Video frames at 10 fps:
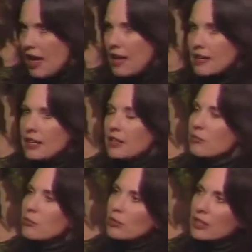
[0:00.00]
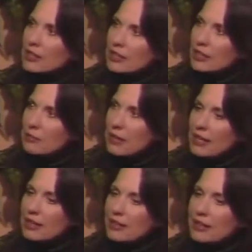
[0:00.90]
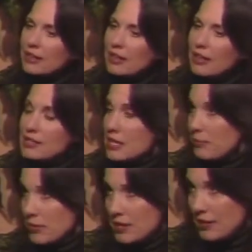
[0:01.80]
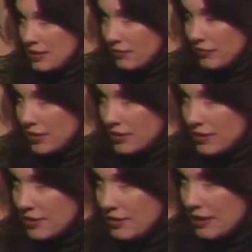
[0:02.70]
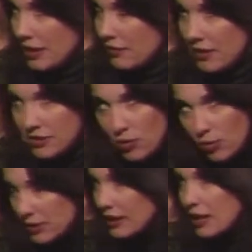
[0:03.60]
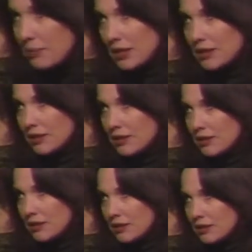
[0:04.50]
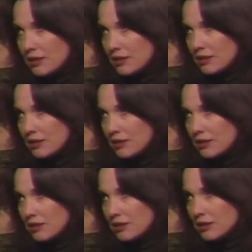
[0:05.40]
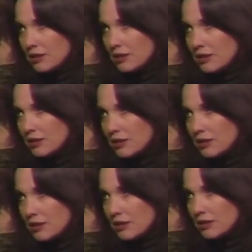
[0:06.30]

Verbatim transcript: that can really make a 10% difference that can affect a whole dynamic. Mm-hmm. Everything from the bottom line